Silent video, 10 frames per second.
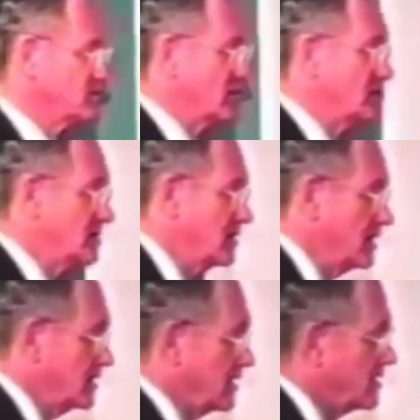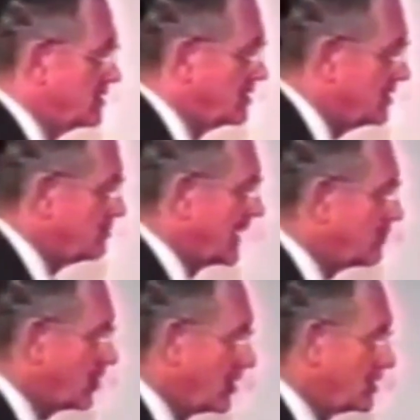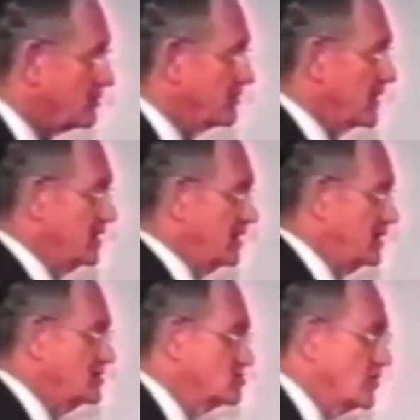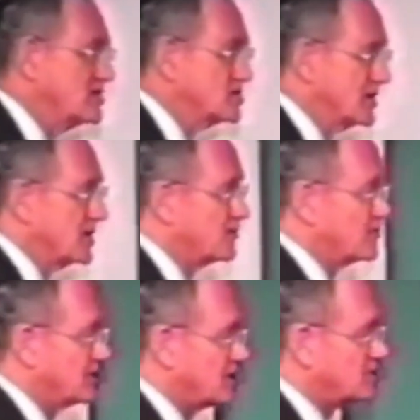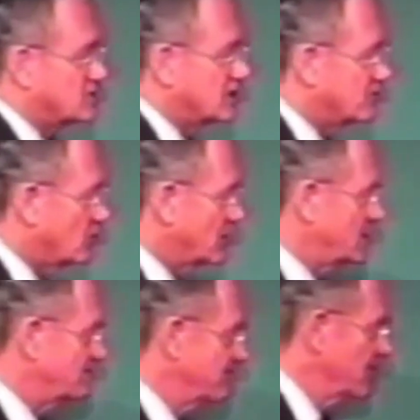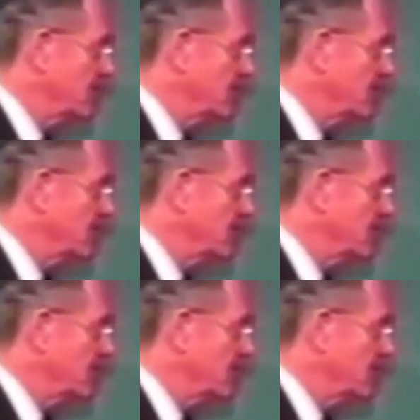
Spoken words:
written in Babylon, strangely enough, in the year 1040.